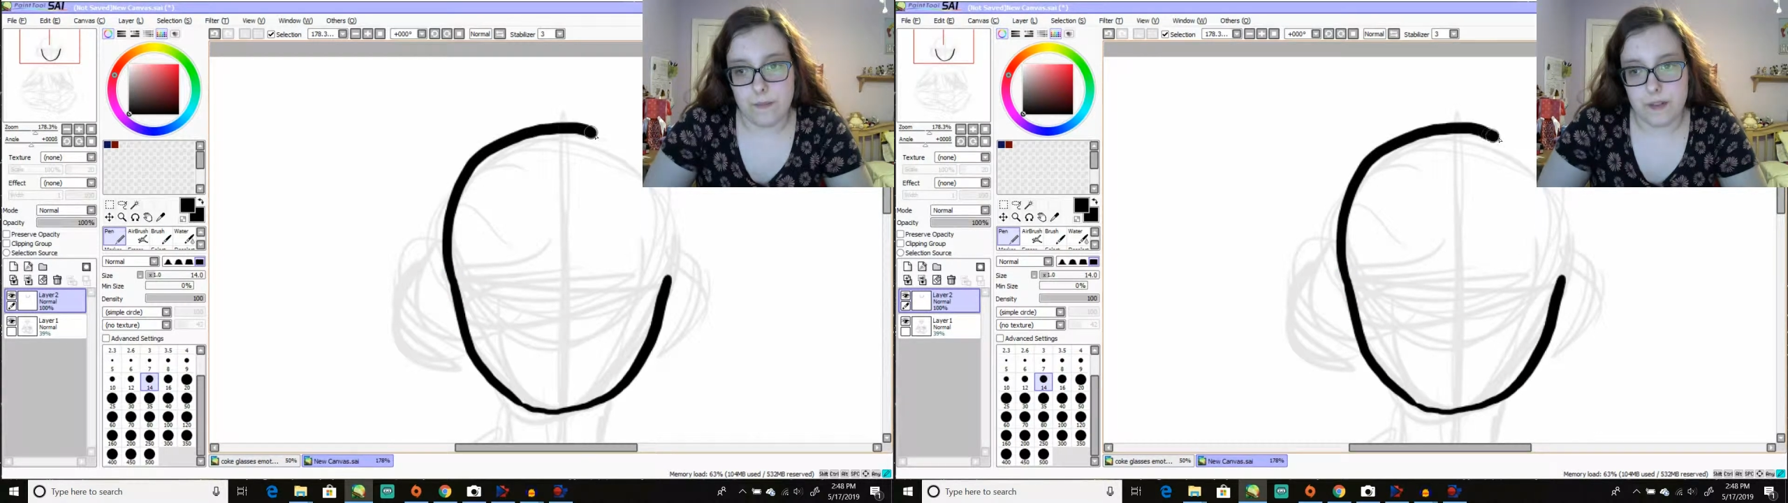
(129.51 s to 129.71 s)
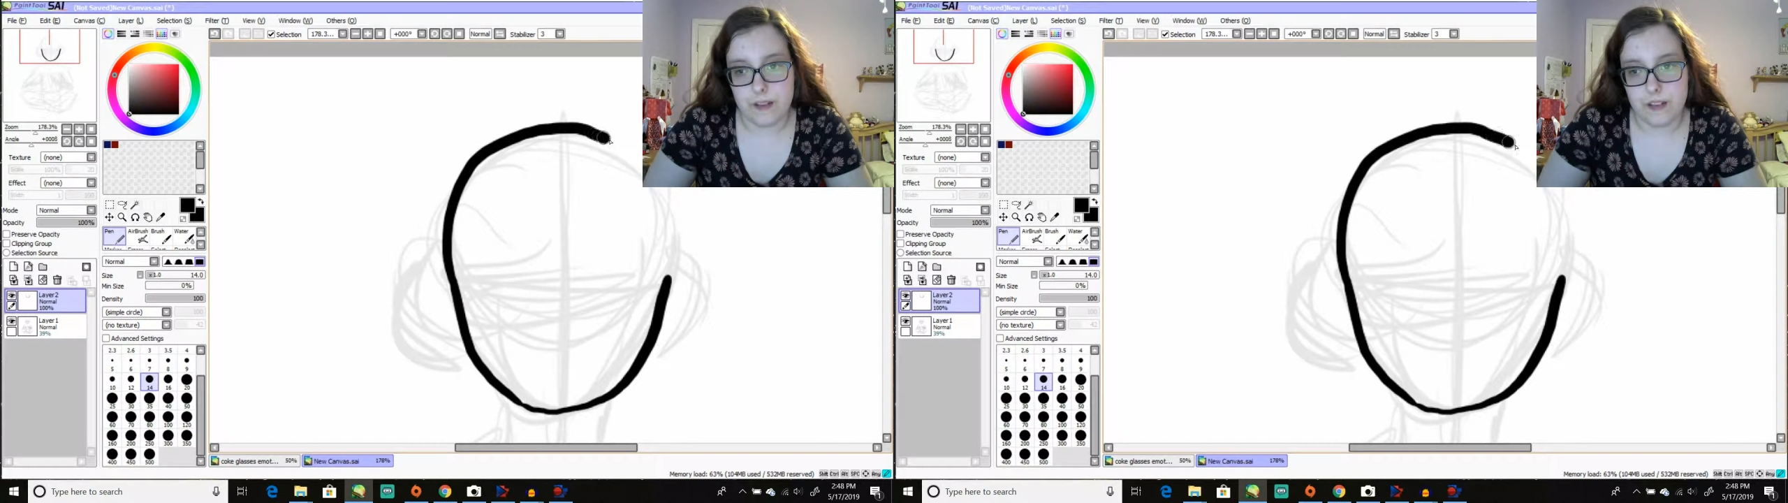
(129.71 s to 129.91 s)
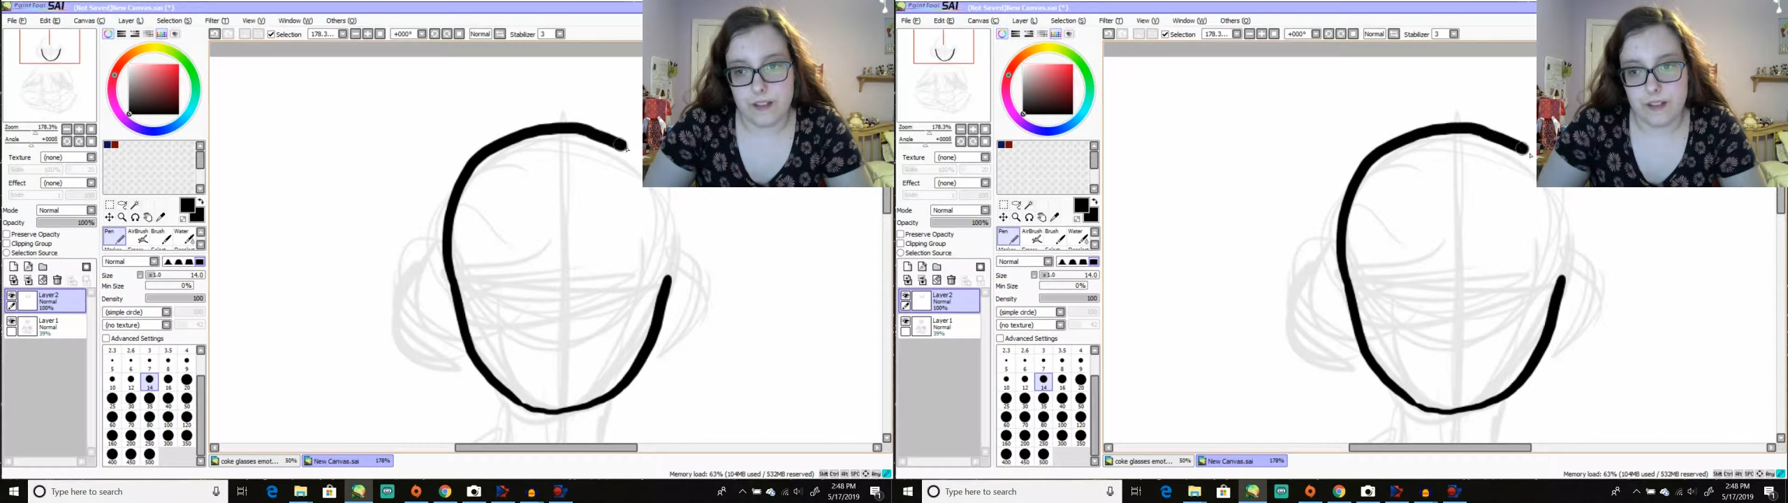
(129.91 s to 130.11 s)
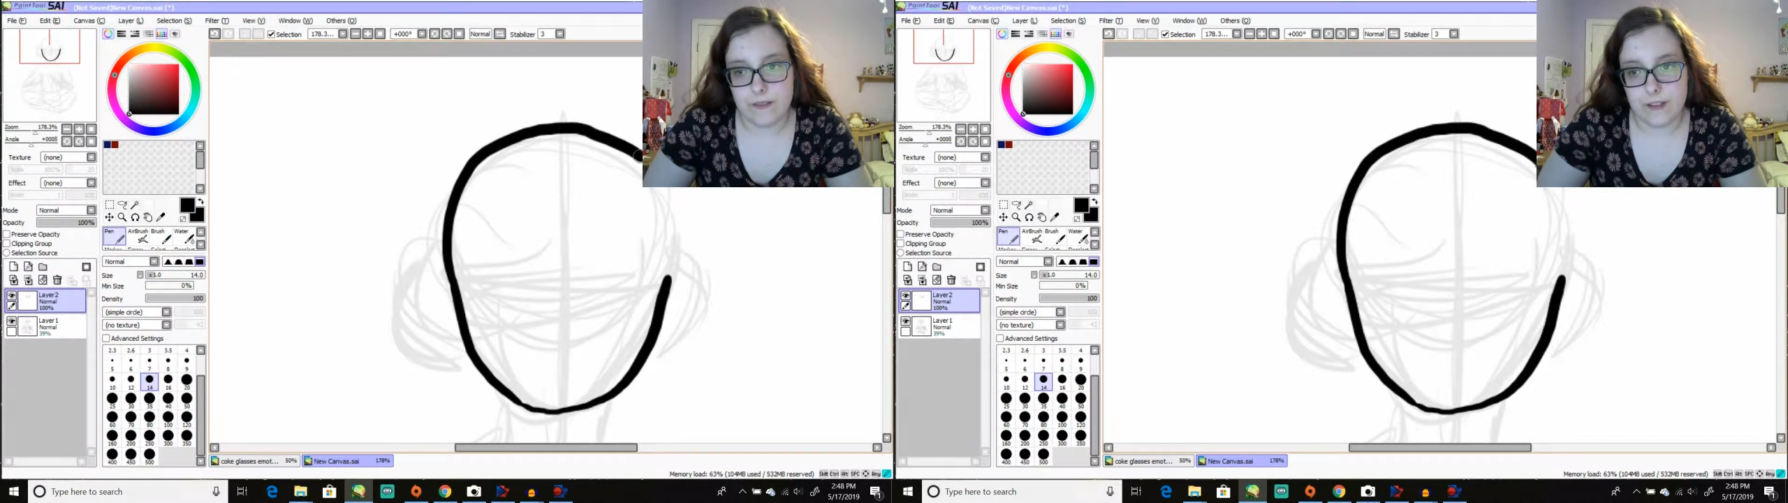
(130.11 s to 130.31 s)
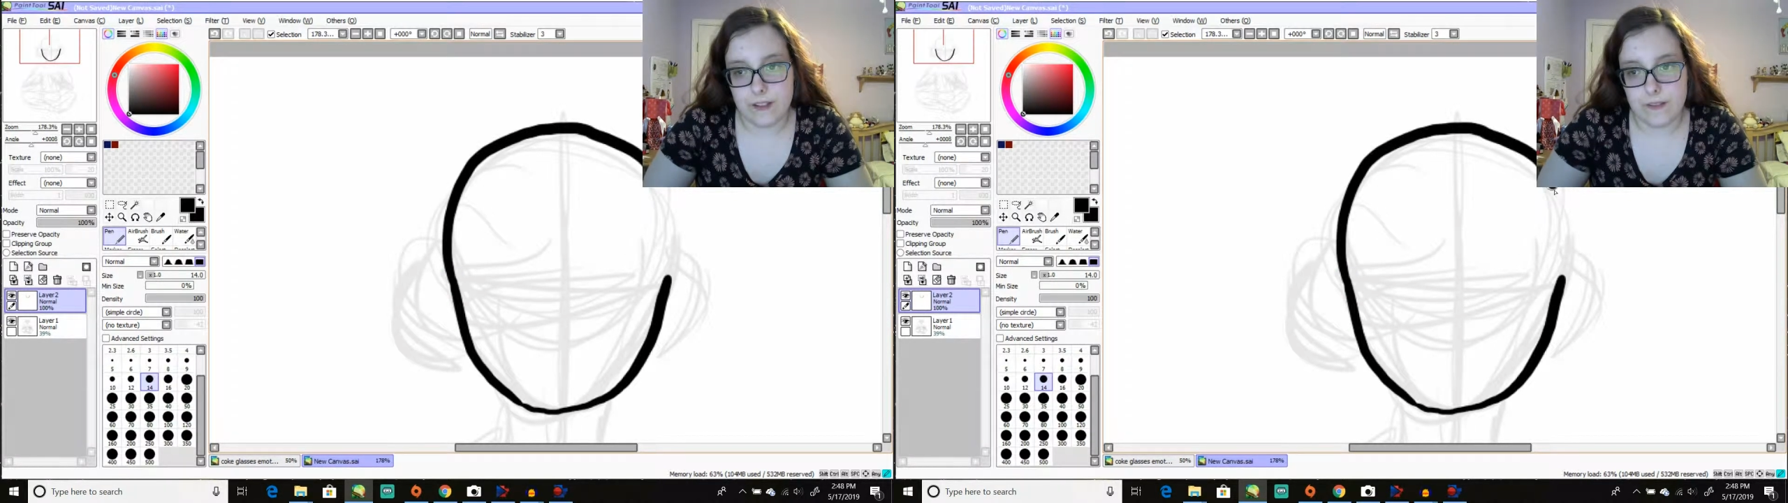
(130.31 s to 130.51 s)
but
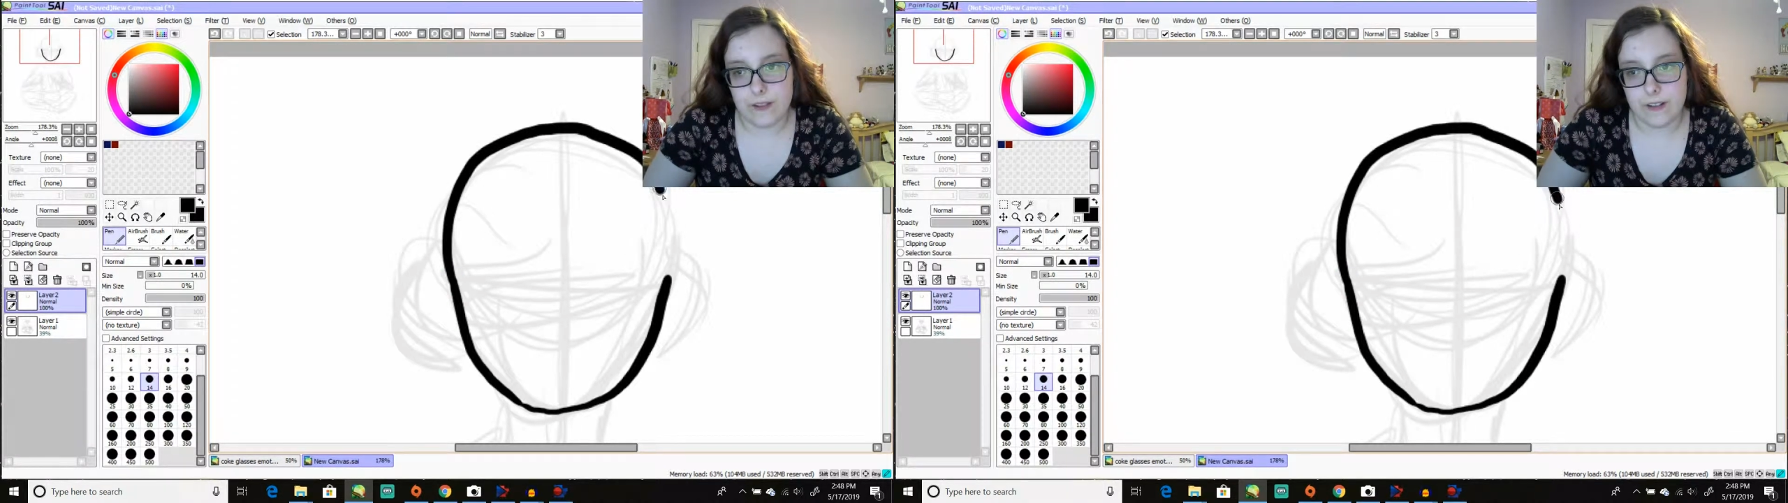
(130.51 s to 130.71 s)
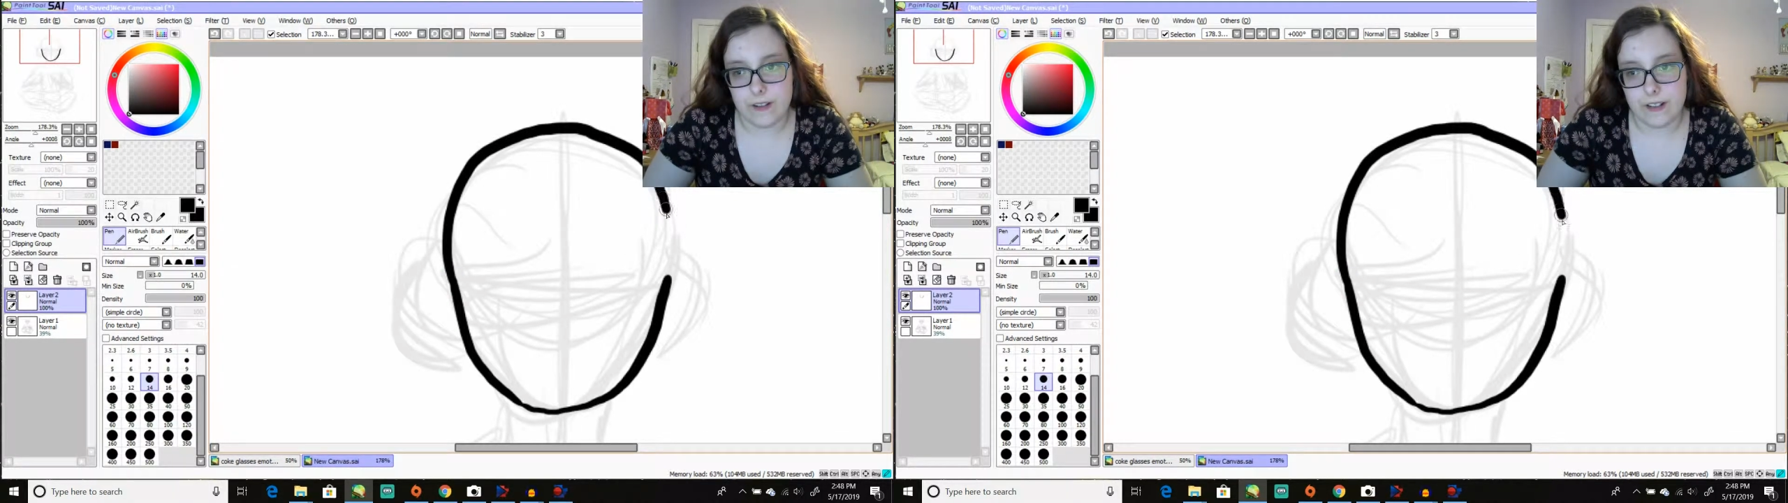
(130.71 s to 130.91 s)
whatever.